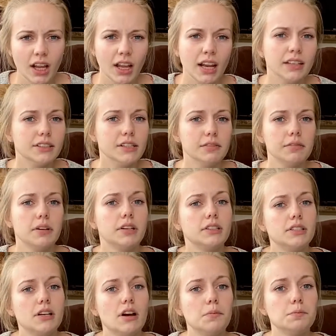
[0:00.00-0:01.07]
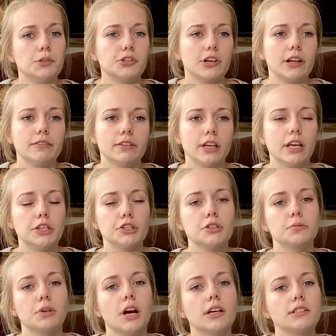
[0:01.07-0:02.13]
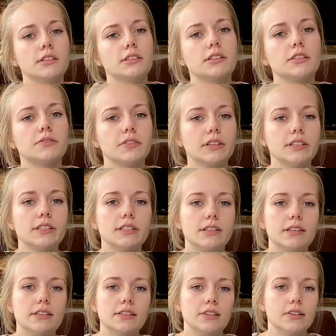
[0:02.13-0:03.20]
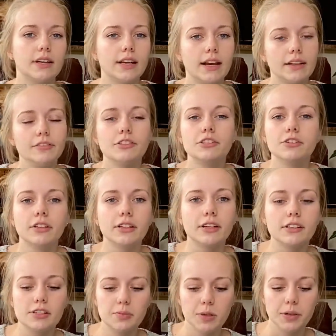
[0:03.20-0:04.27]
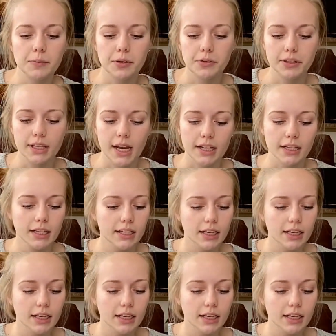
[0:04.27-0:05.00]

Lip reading: and different stratification processes for the seeds. So I kind of was doing an experiment with that.